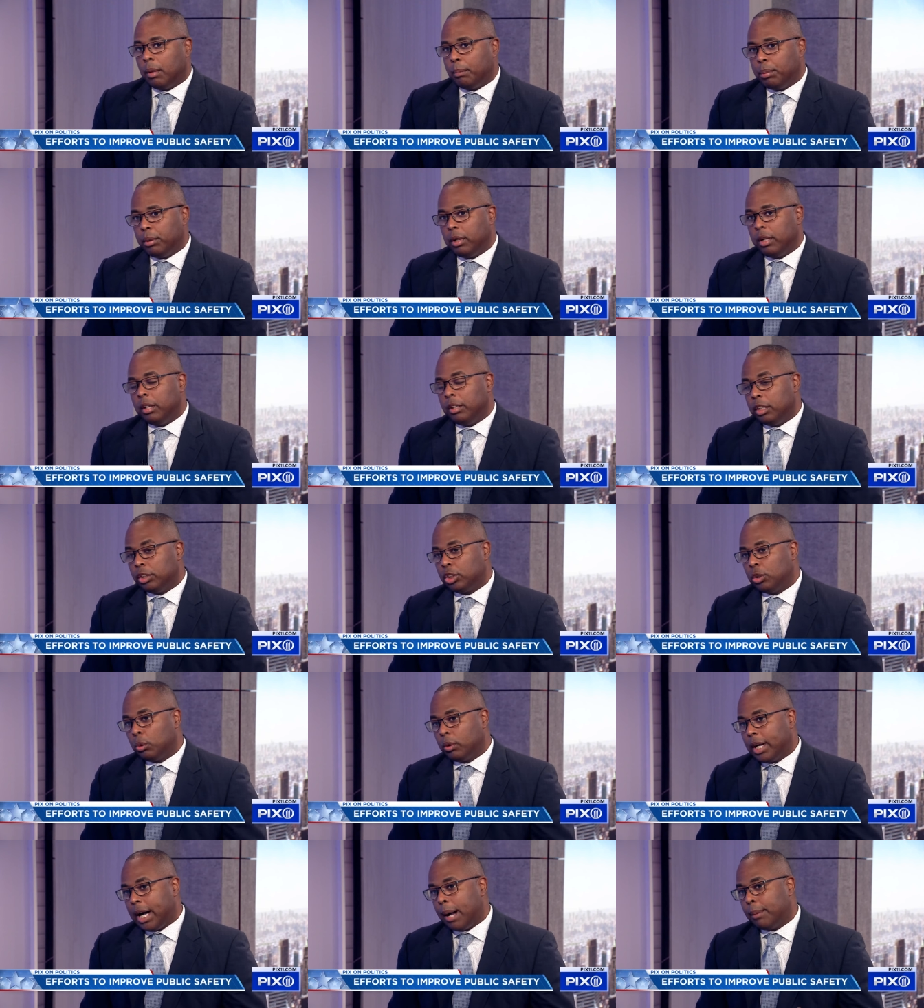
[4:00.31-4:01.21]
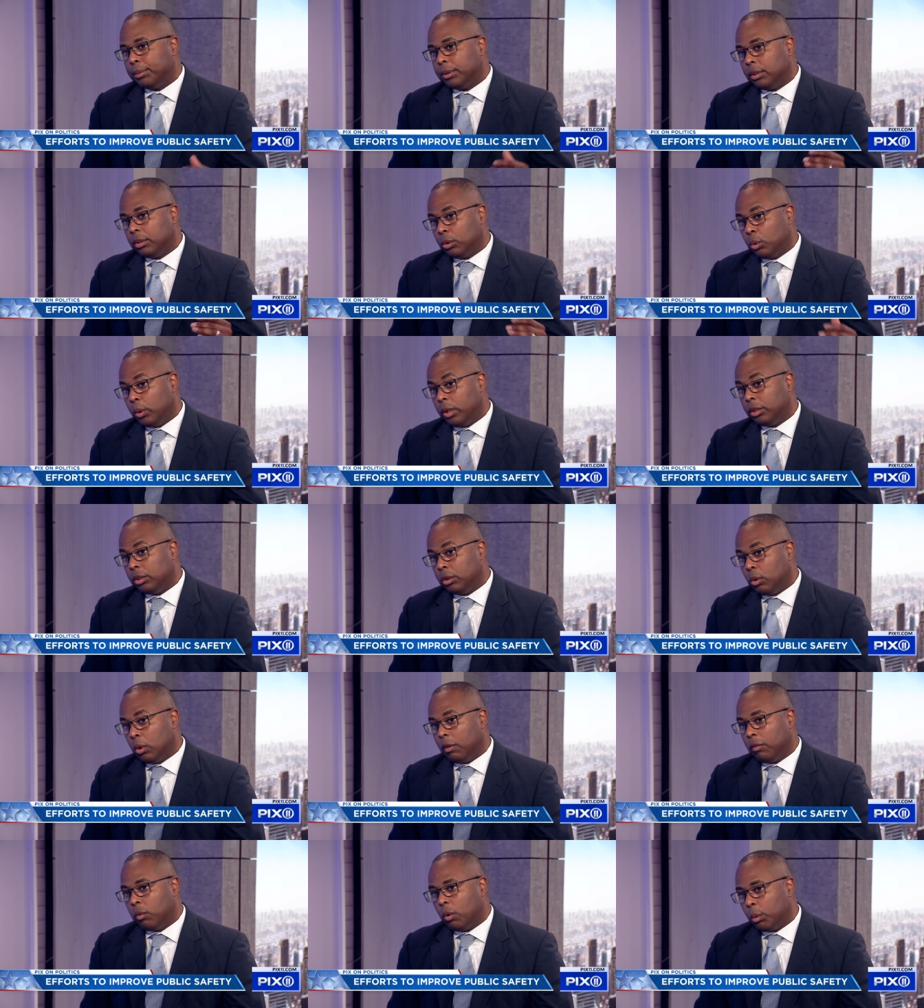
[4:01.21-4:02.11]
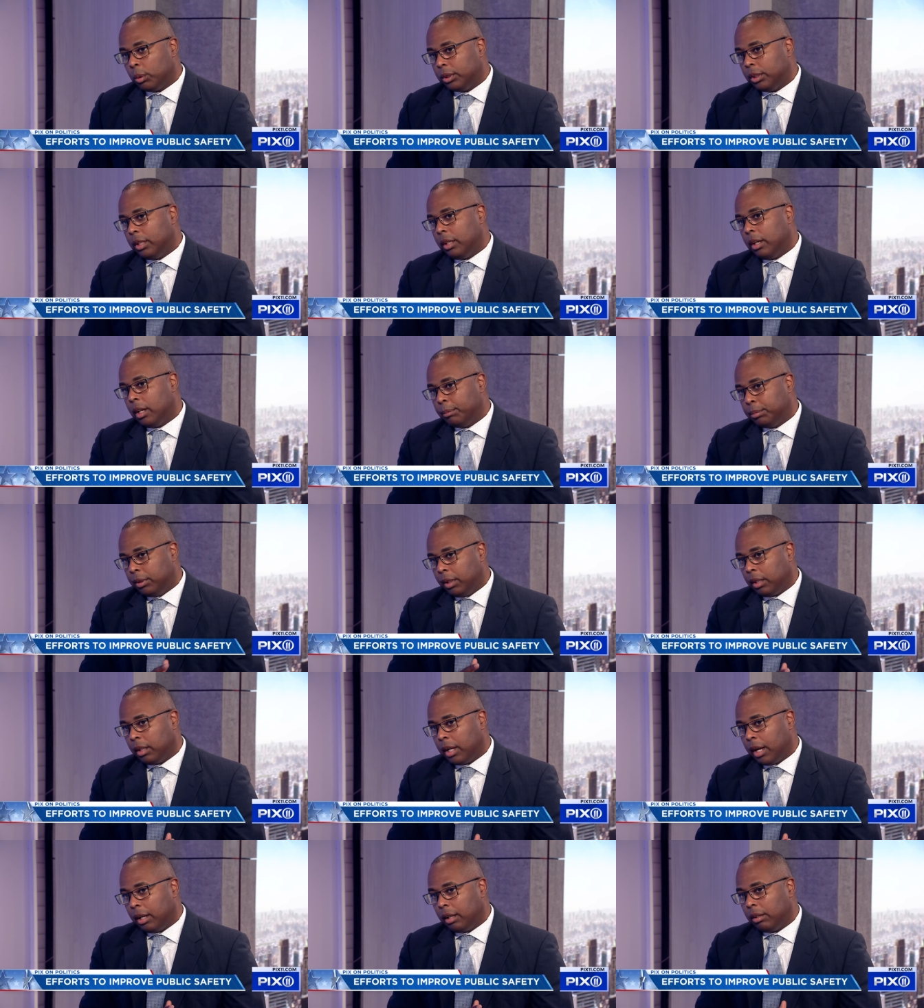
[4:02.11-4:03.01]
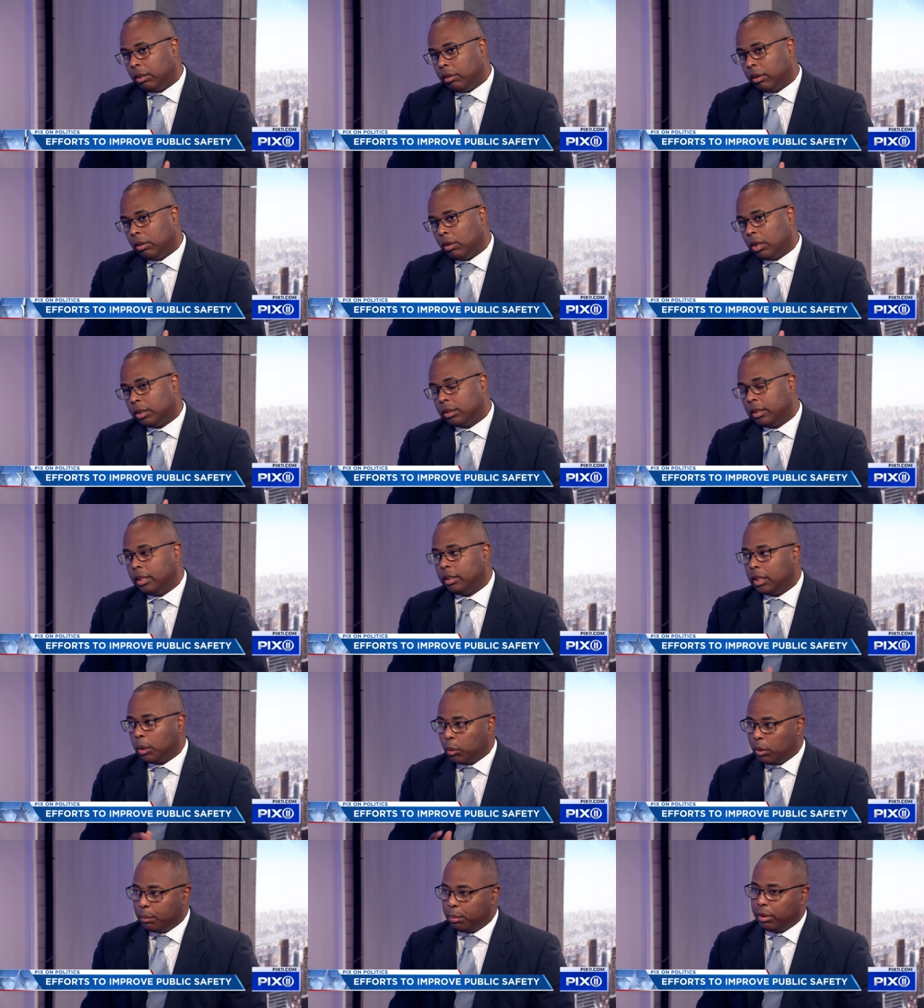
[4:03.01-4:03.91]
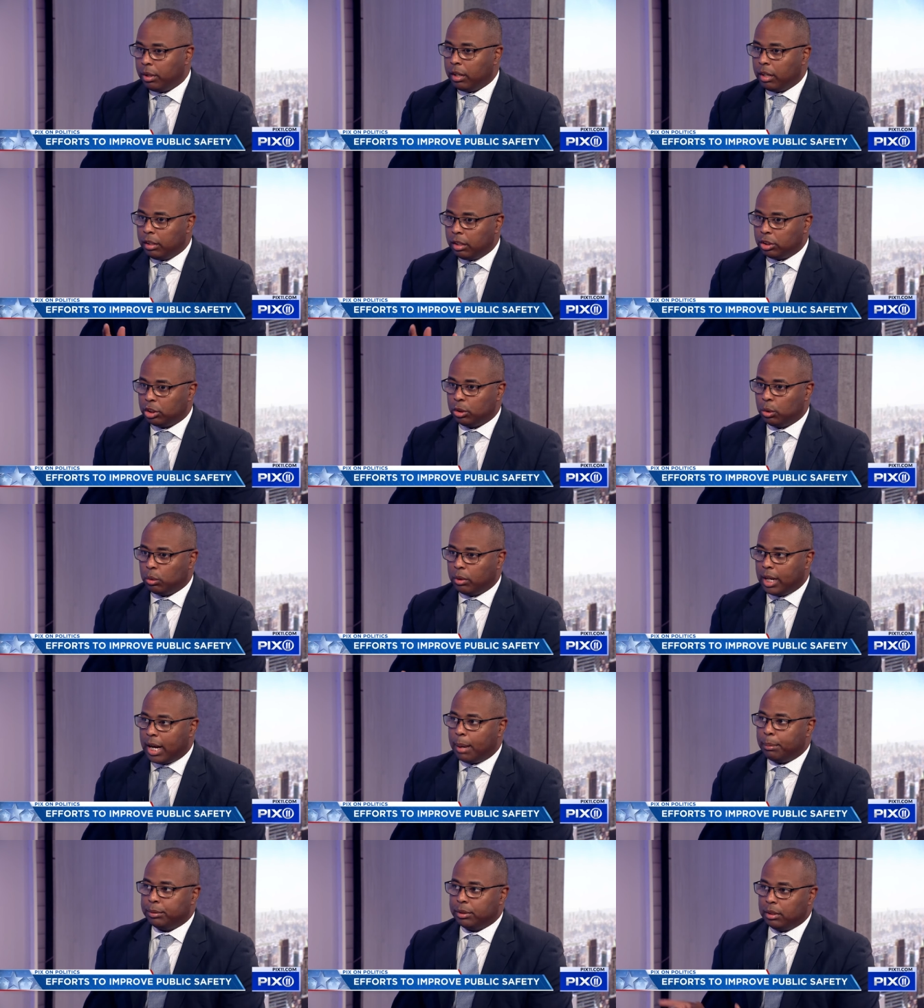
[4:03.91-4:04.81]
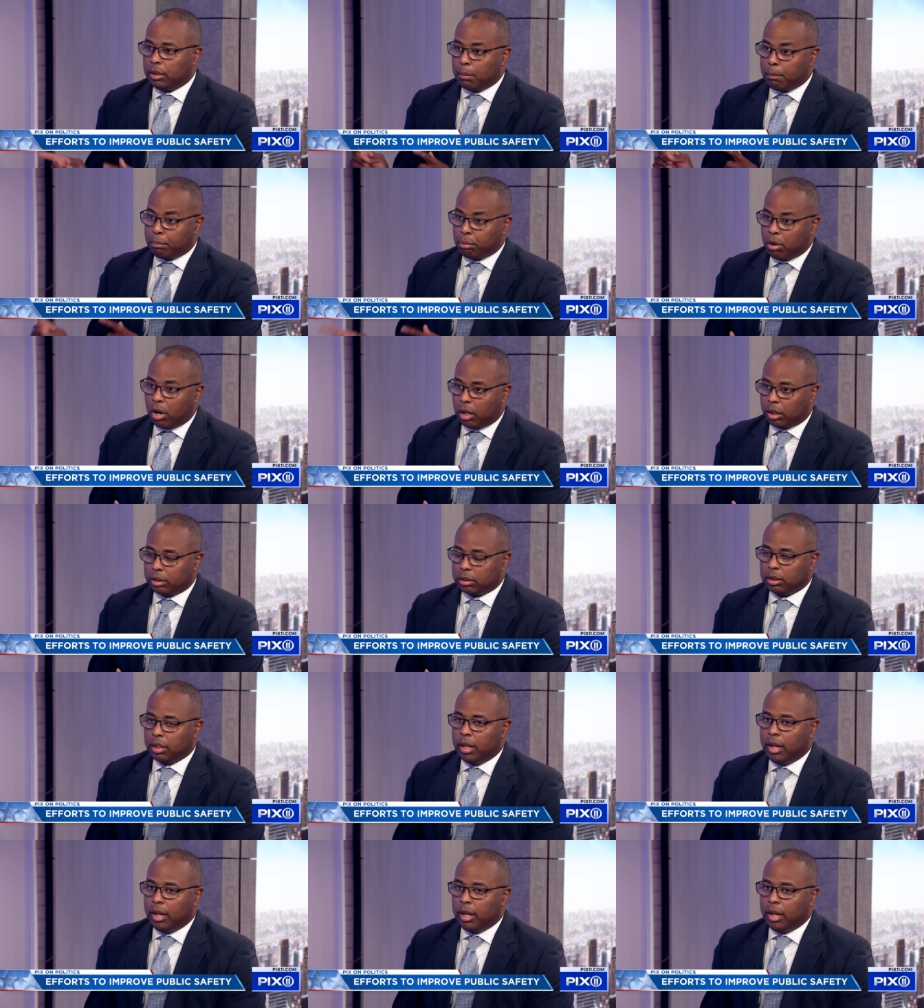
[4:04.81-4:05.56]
they put additional cops in Queens North, where we're seeing an uptick at in grand yeah. larcenies, and we put additional cops in the Bronx.